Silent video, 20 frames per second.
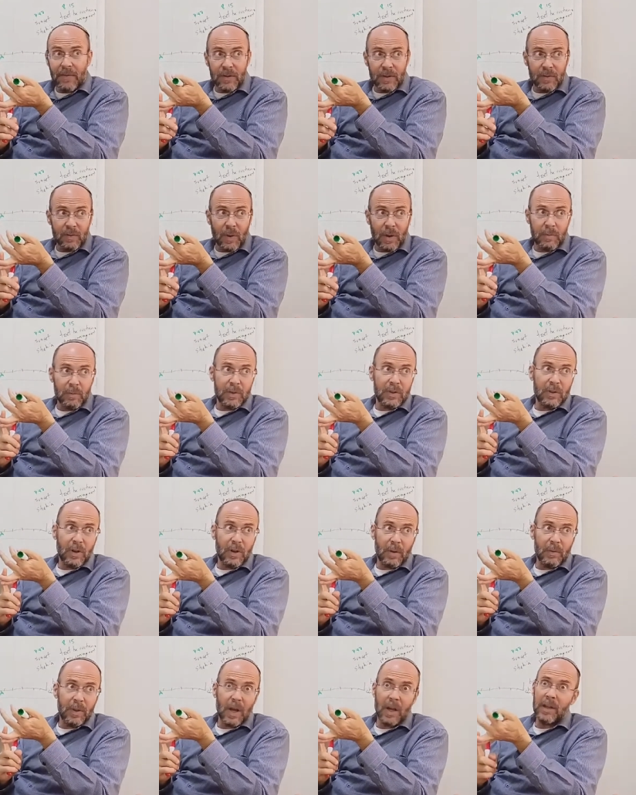The first one, we
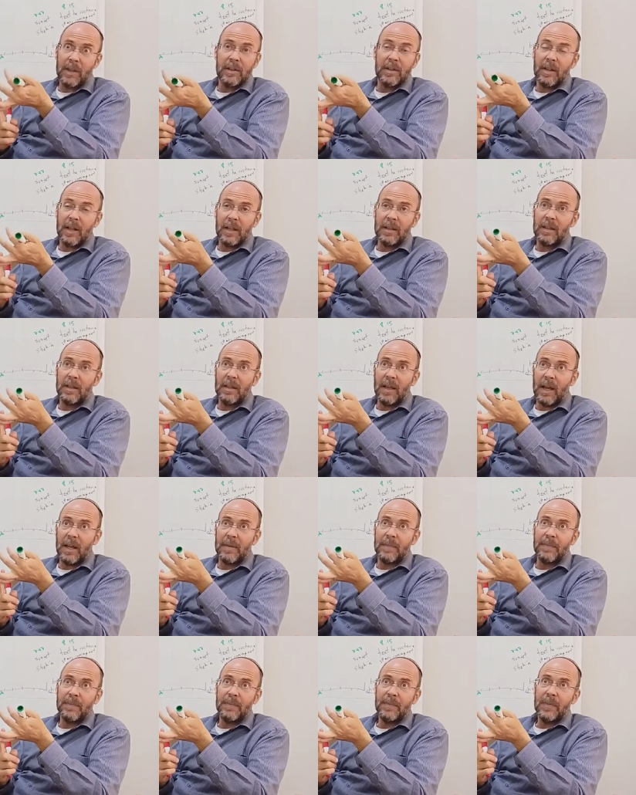start with Al Netilat
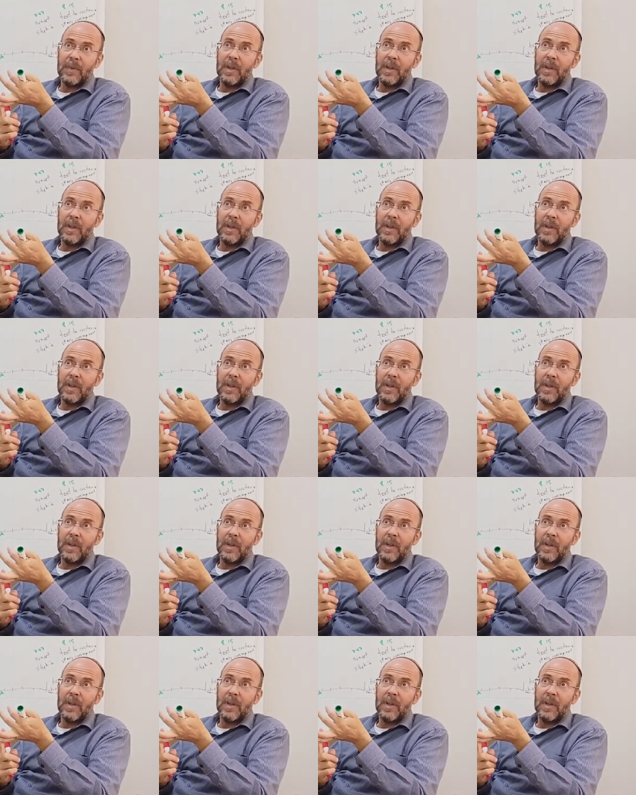Yadayim.